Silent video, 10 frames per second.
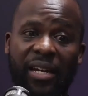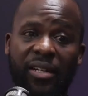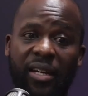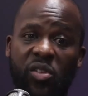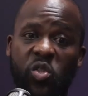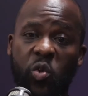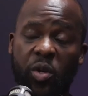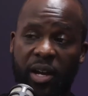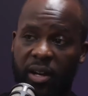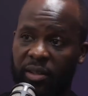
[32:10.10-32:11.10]
had it done so
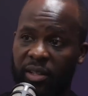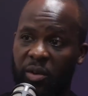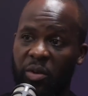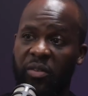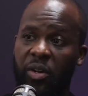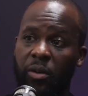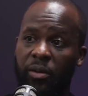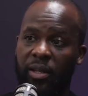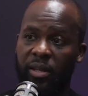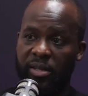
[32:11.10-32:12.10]
young that they don't even know
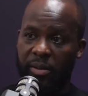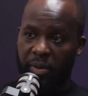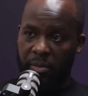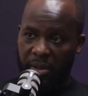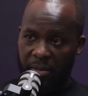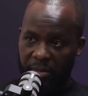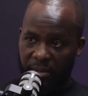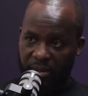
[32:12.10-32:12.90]
that there's a problem